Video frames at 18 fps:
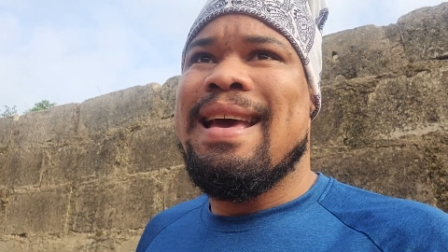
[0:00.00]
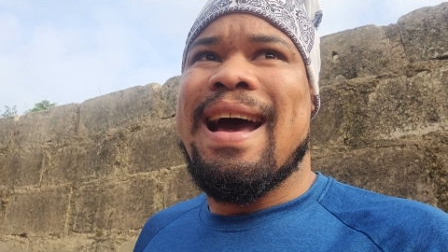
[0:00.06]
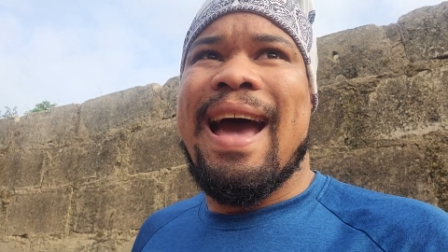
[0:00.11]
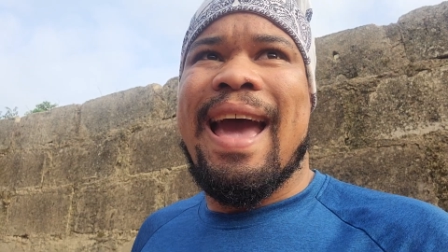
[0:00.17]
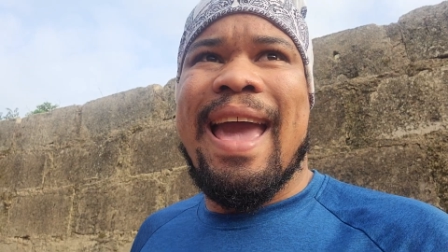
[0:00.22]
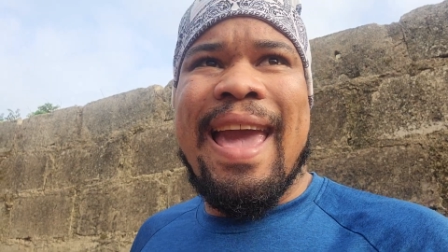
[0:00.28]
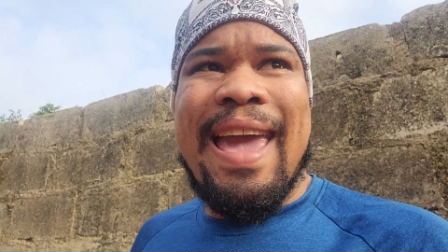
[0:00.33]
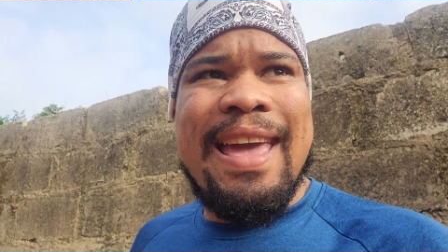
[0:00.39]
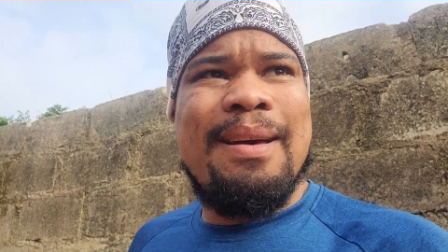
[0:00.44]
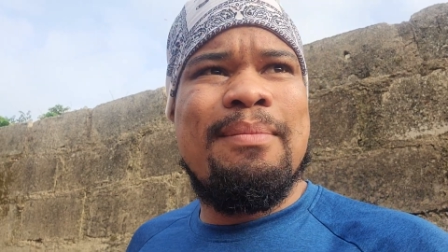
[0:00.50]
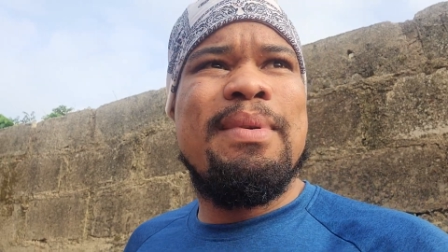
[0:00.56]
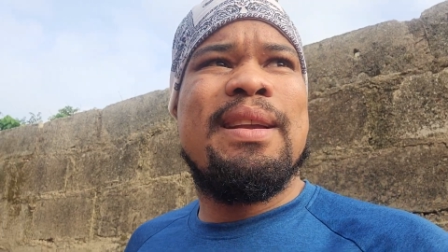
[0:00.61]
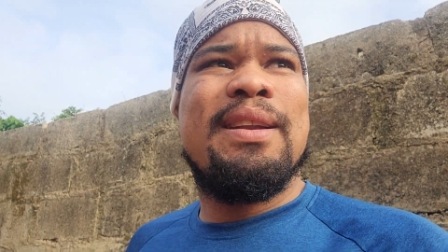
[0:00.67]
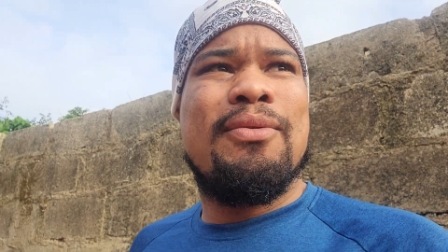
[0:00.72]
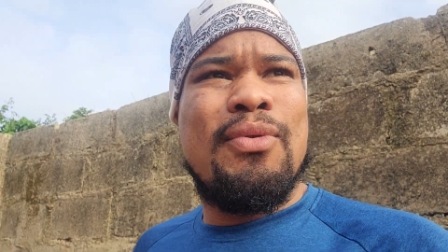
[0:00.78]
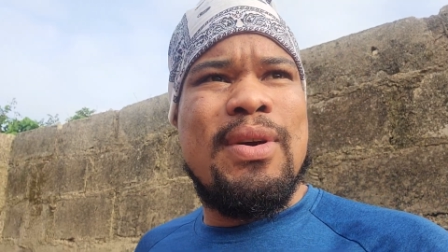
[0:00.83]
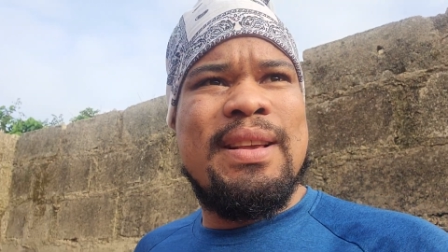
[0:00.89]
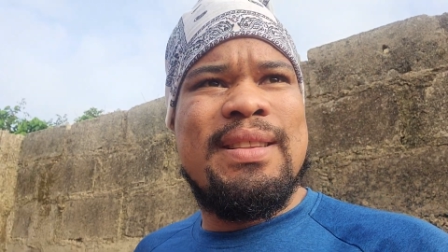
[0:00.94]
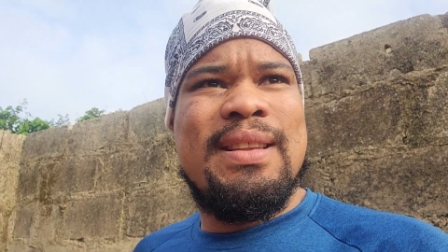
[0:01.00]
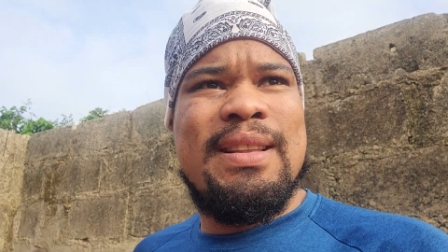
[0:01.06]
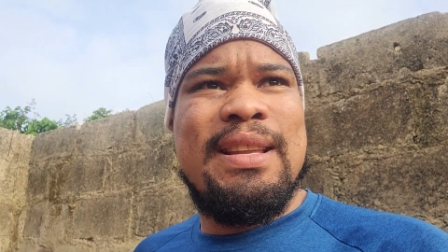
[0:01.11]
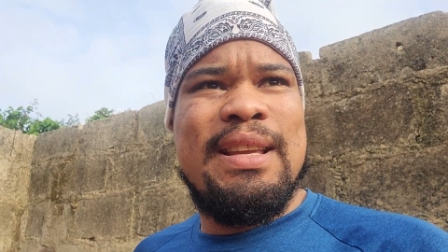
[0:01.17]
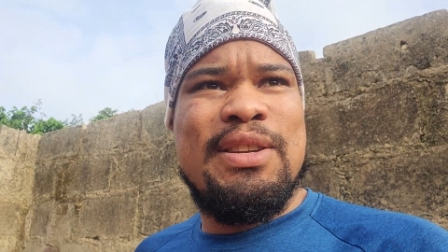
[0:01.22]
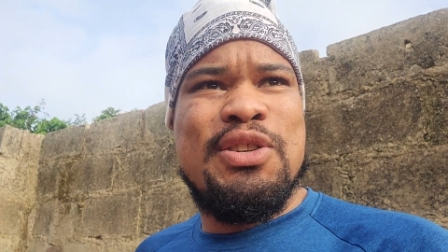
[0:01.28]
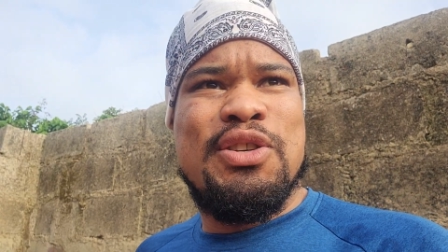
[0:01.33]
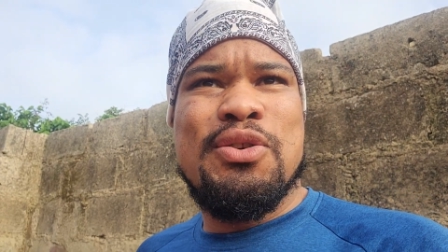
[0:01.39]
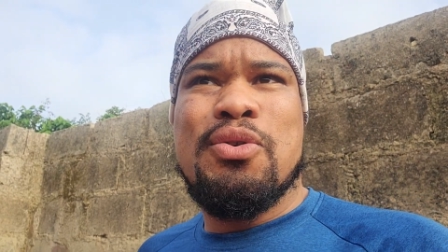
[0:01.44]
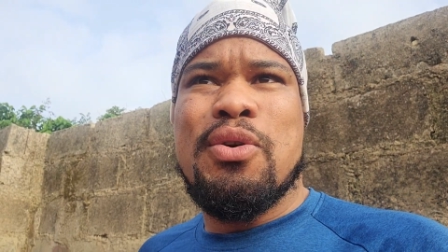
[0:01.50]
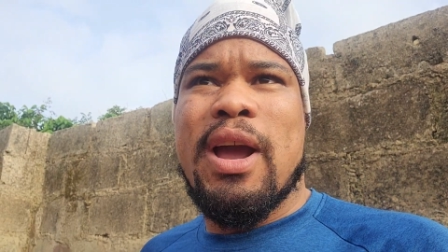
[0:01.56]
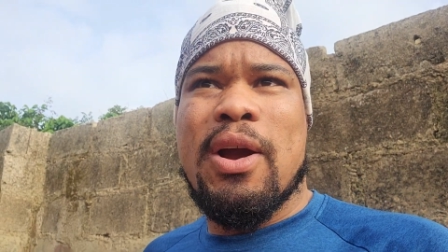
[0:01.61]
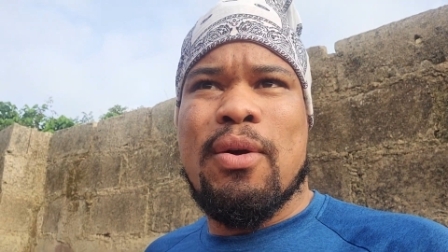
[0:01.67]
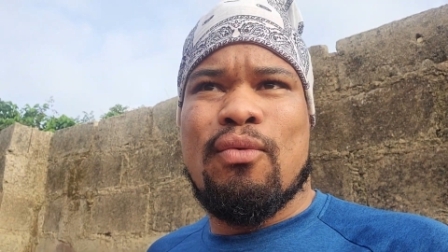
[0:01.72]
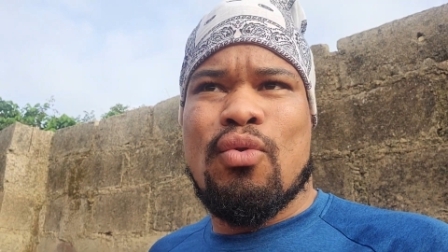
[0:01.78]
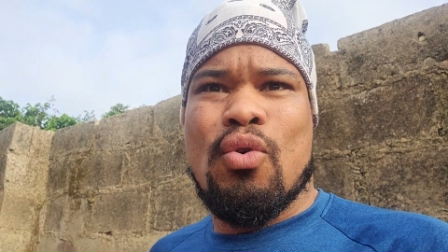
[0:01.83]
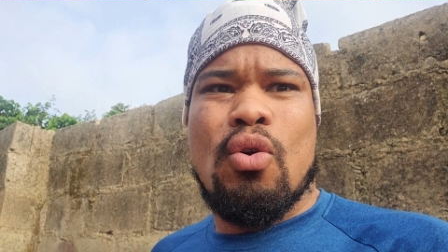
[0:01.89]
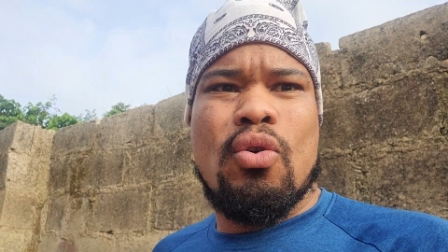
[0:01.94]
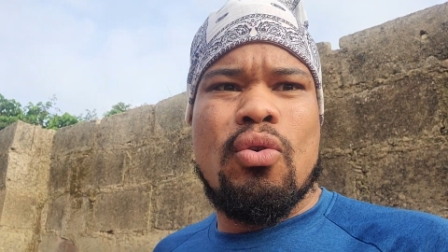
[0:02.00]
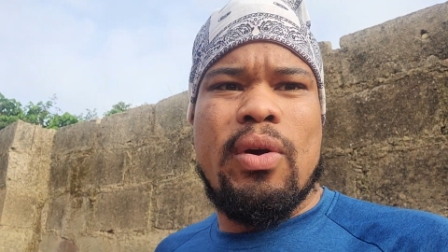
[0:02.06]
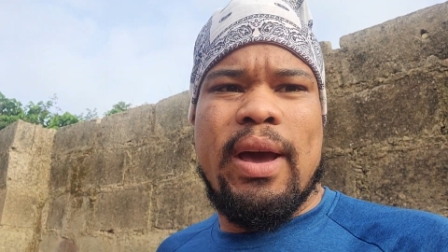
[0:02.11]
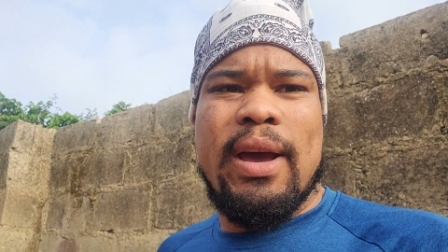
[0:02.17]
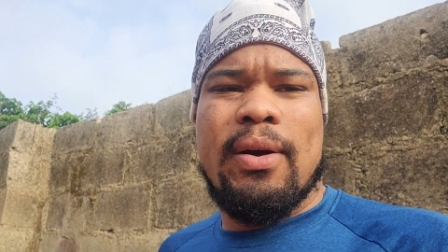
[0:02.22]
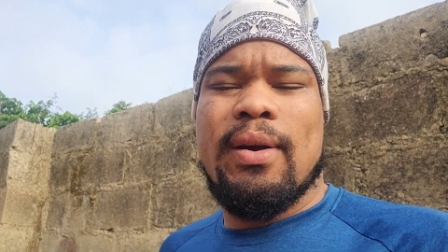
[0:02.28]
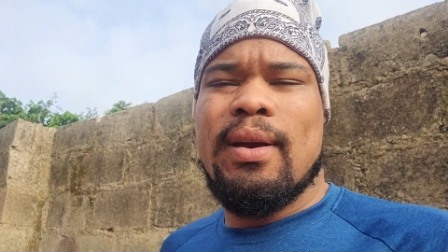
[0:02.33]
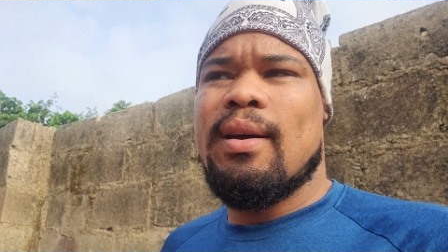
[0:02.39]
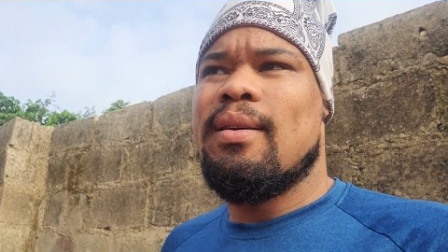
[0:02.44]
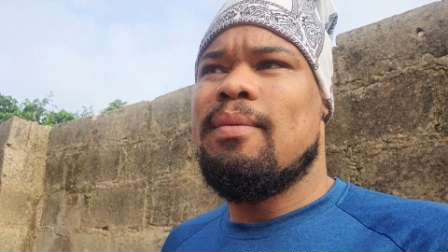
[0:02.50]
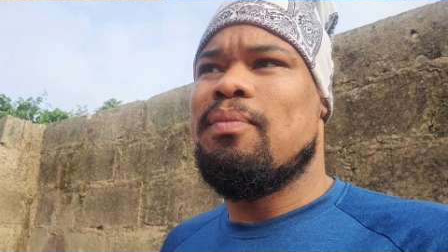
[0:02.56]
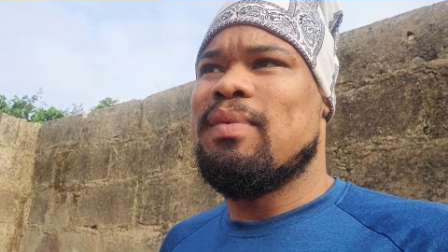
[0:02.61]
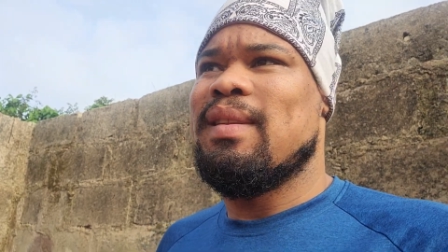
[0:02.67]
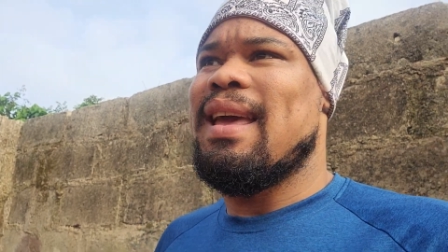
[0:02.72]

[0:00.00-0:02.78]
I am in a residential rural area,